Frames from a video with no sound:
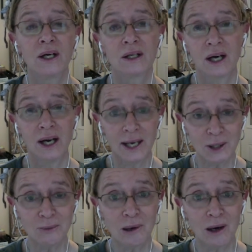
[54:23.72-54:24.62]

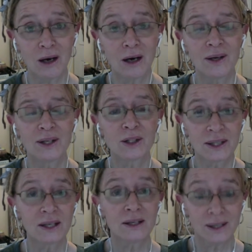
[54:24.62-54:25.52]
kind bar and
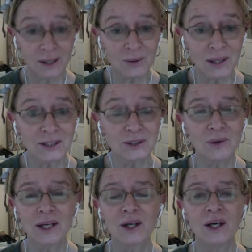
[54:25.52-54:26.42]
can I get you a glass of
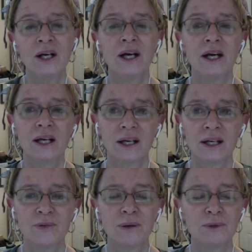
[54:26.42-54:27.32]
water? And
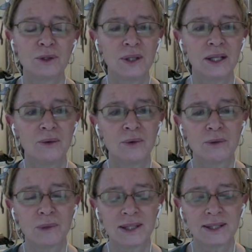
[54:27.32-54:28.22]
if I'm doing that
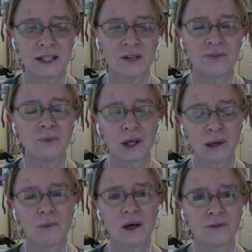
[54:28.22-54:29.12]
with myself, then what
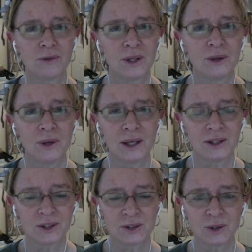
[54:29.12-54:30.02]
I'm offering you
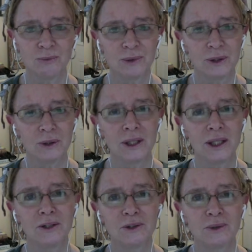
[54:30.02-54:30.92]
has a certain
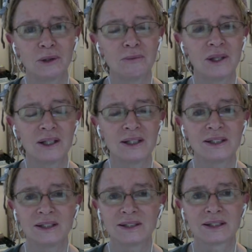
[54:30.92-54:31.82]
purity to it because
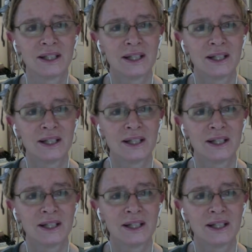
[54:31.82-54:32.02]
it's